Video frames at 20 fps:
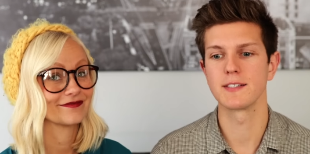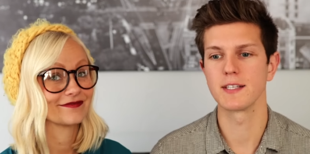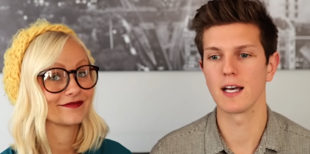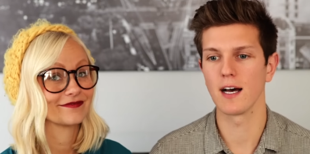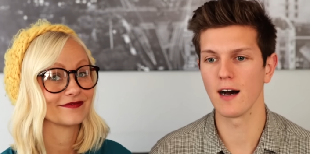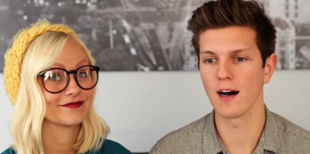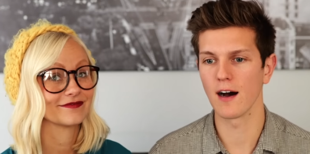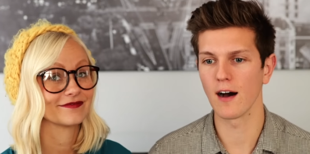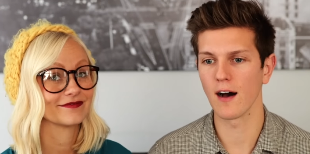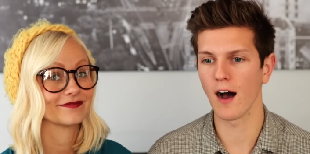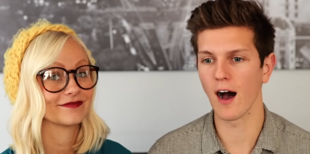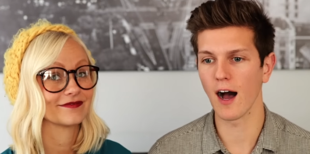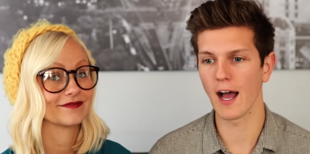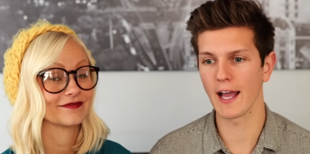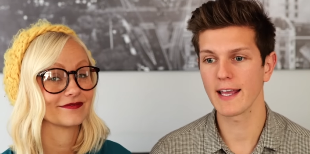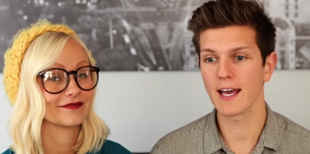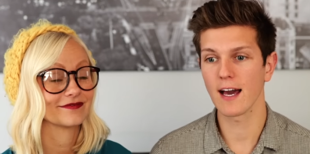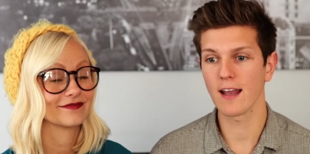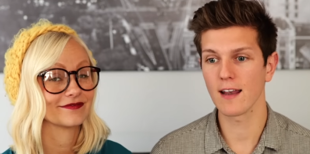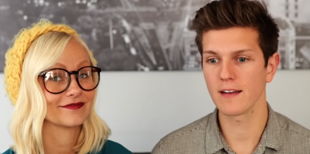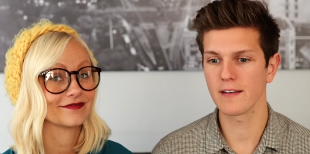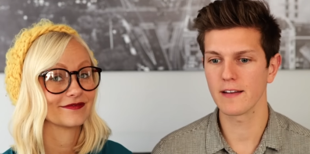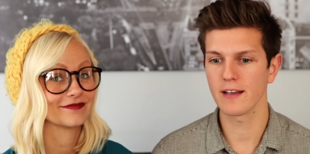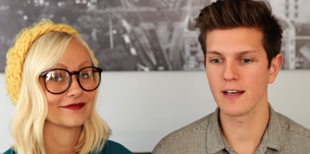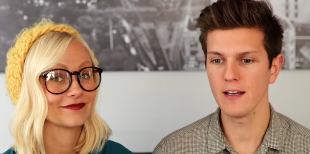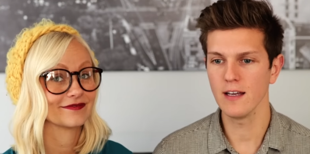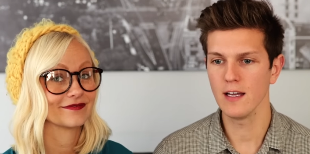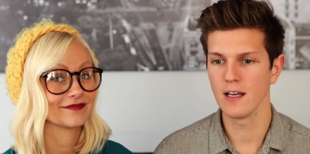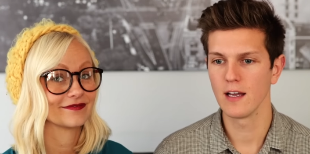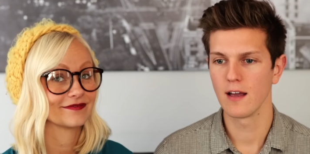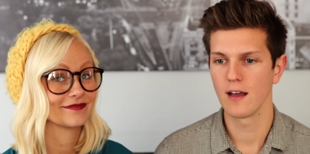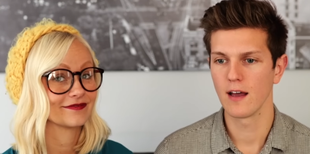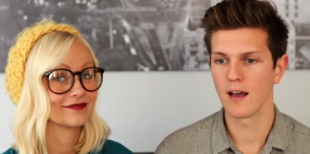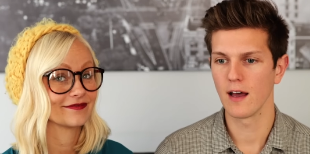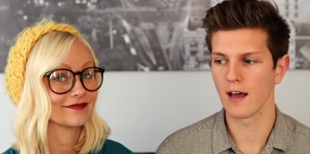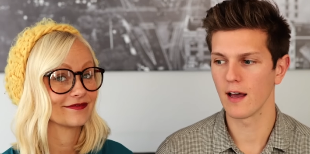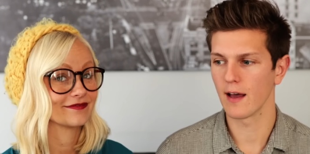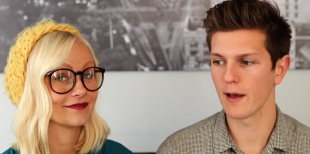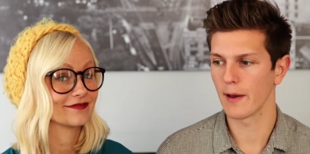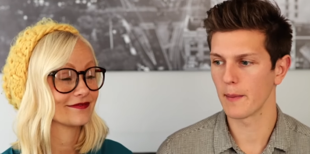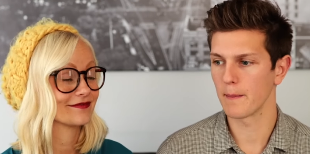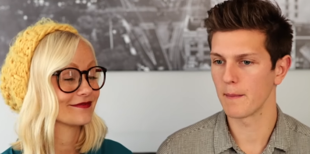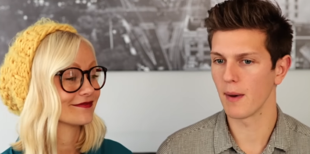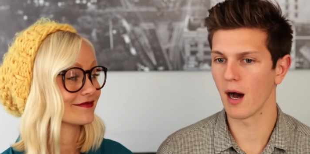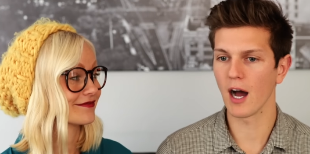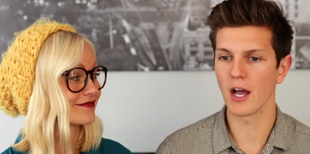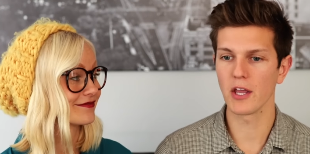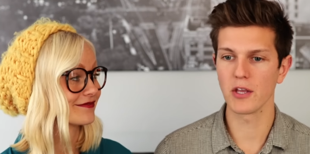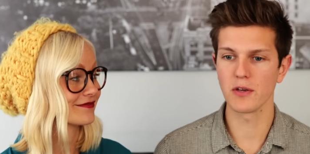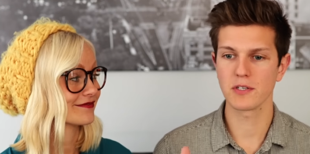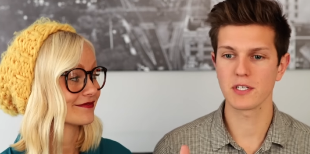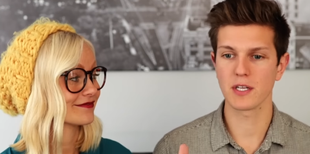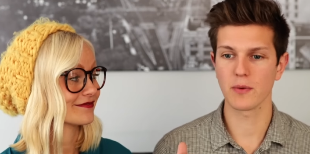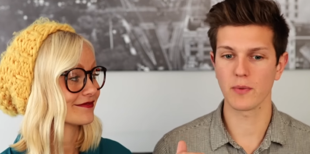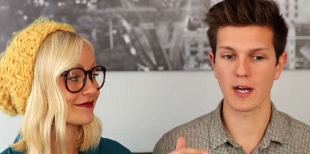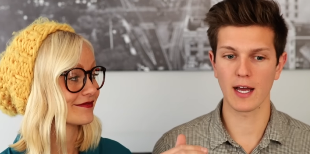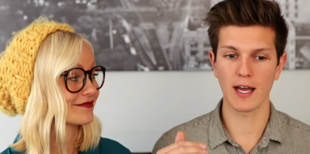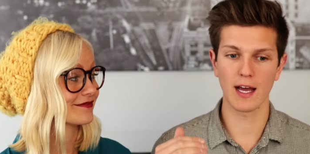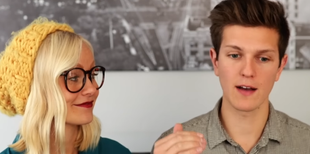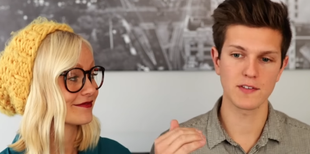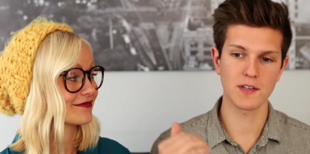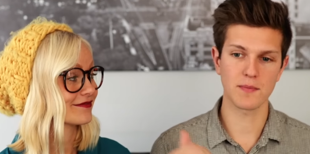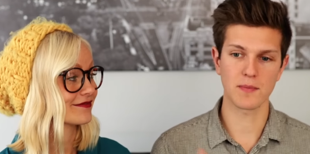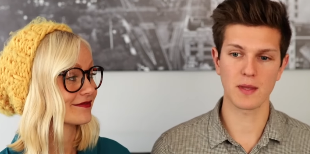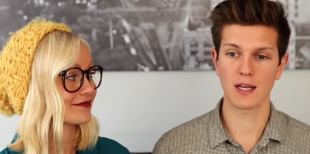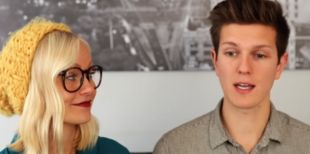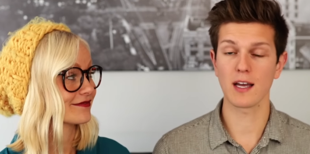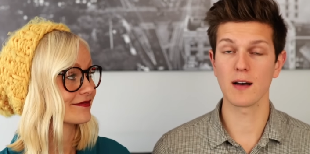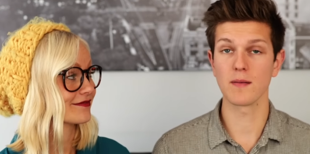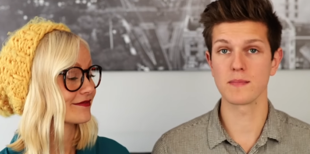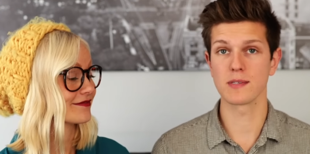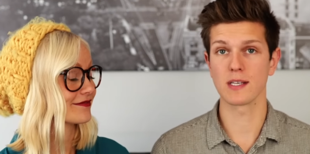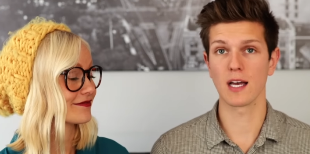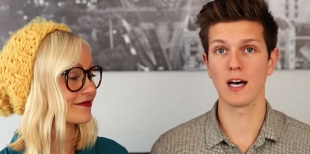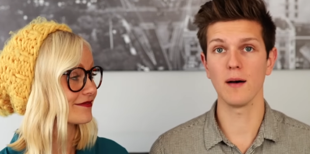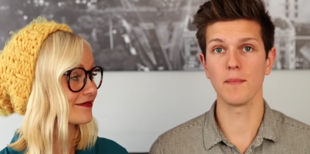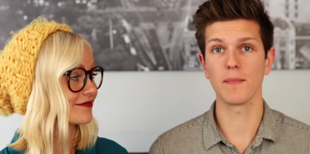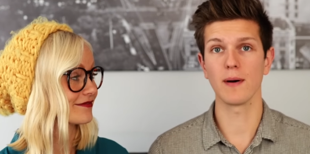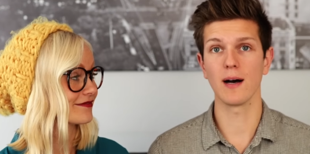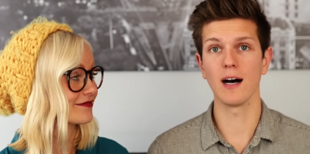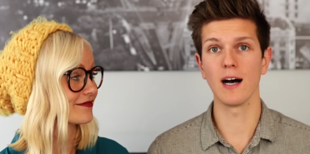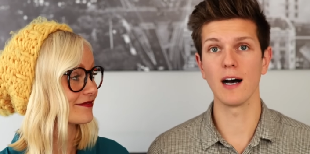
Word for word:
Speaker 1: is our iCalendar. Um, I usually, when I have something that comes up,